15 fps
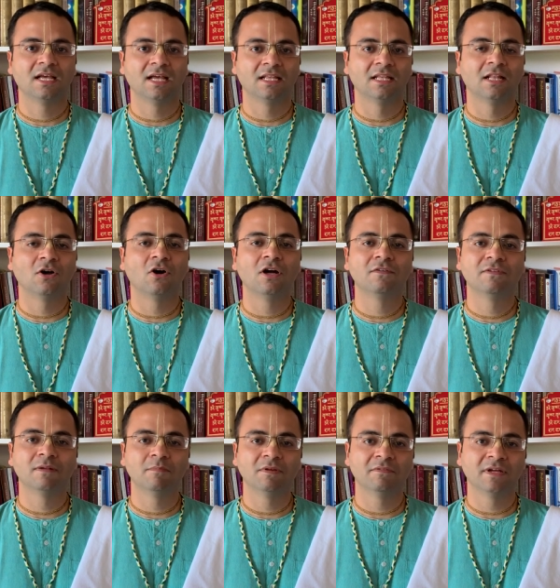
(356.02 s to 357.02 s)
and the Lord
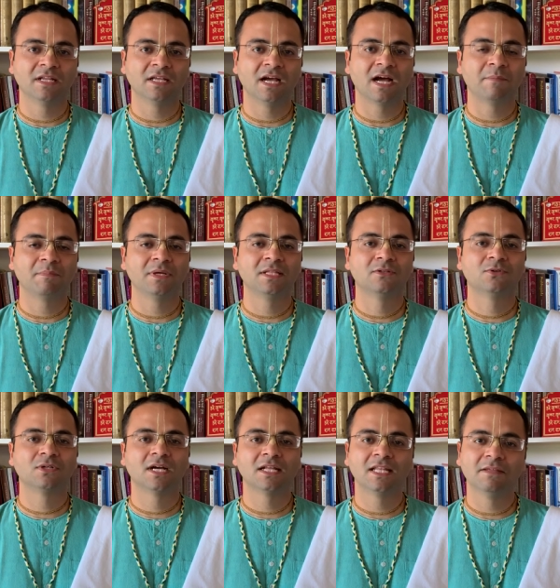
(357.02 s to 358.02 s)
will be very happy,
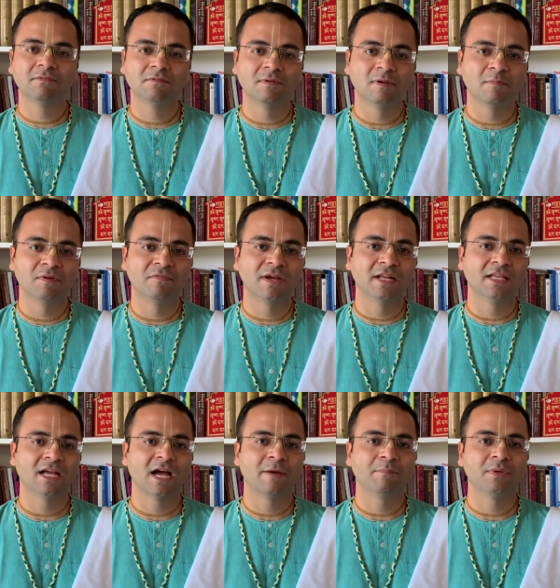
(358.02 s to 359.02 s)
Durga Devi will be very
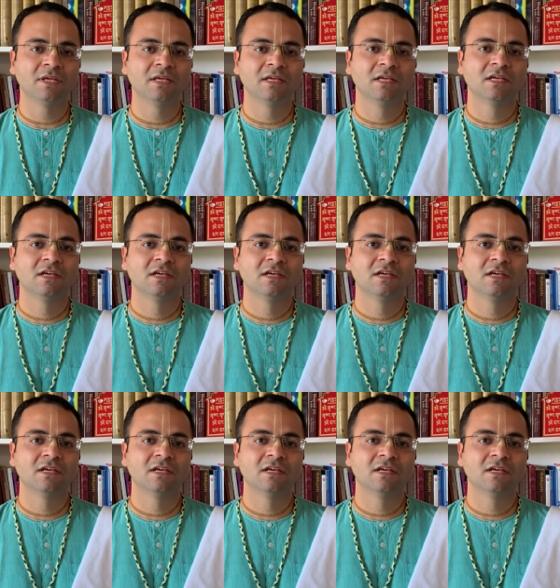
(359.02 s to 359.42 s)
happy